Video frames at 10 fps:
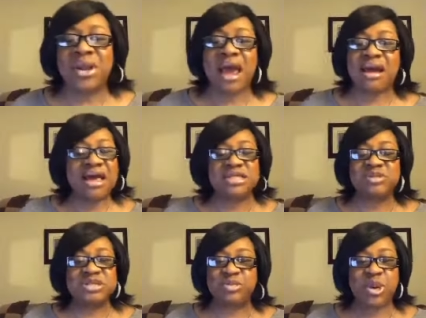when our
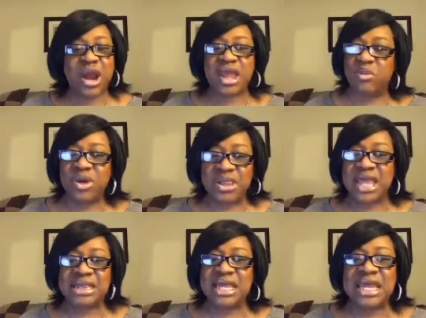husbands pray and when
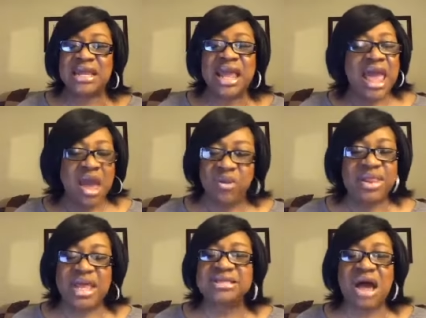they lead and
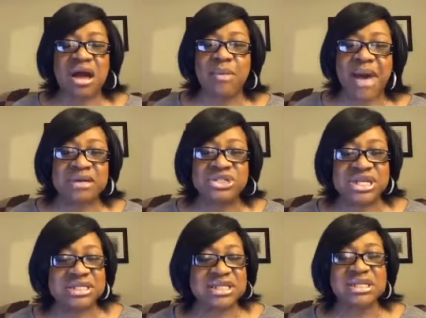when they talk about
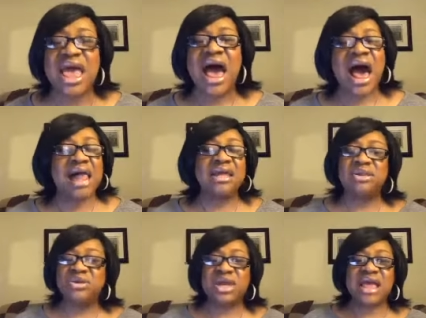Jesus.
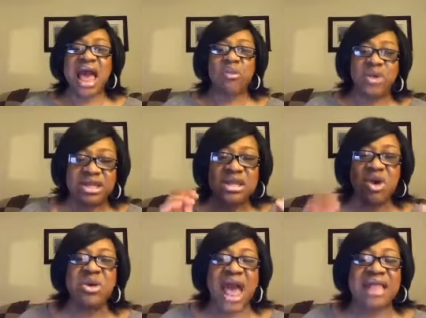Hallelujah, God. We
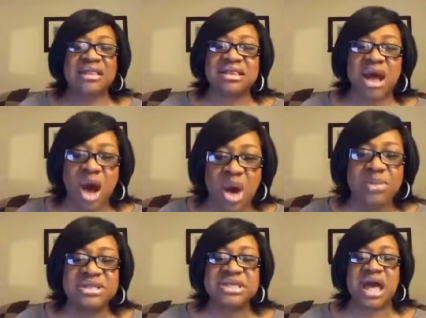know, God, that the
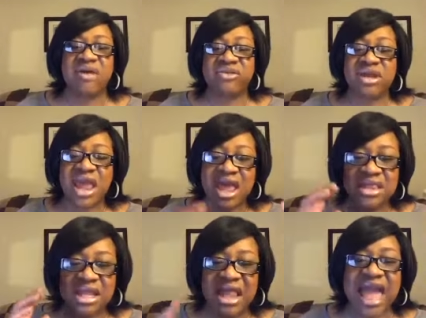home is covered.
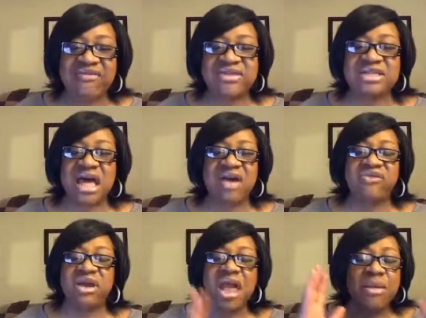The life is
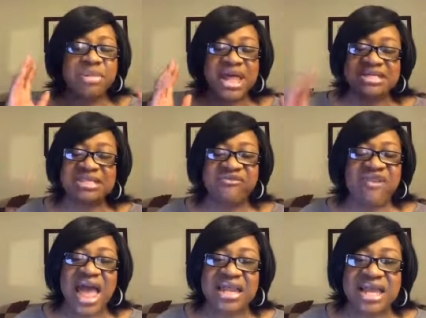covered. Bless the
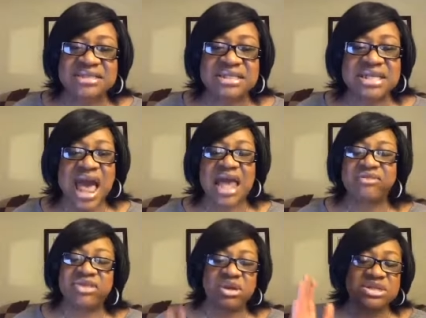finances, God,
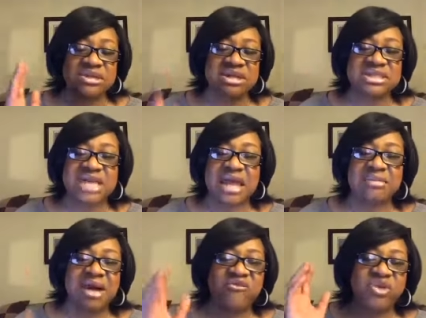of those under the sound
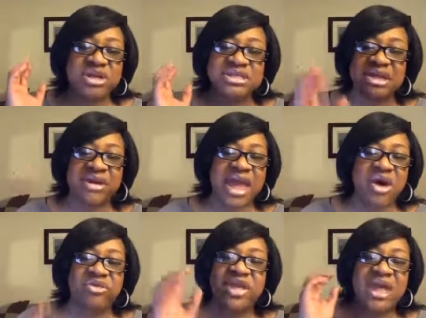of my voice, their
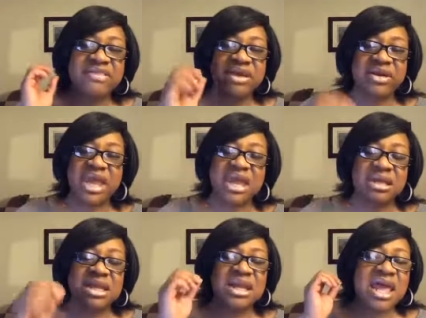health, their
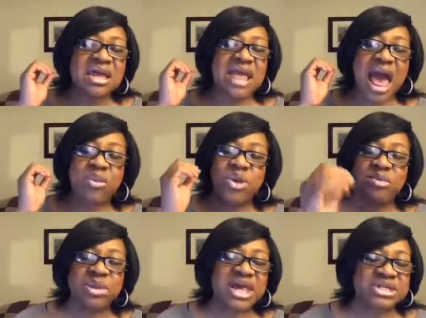healing. God, we
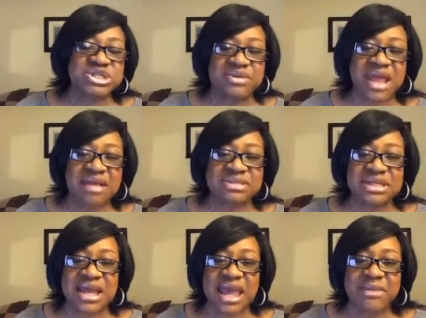bless your name
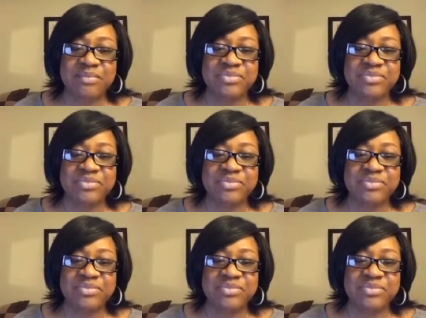today.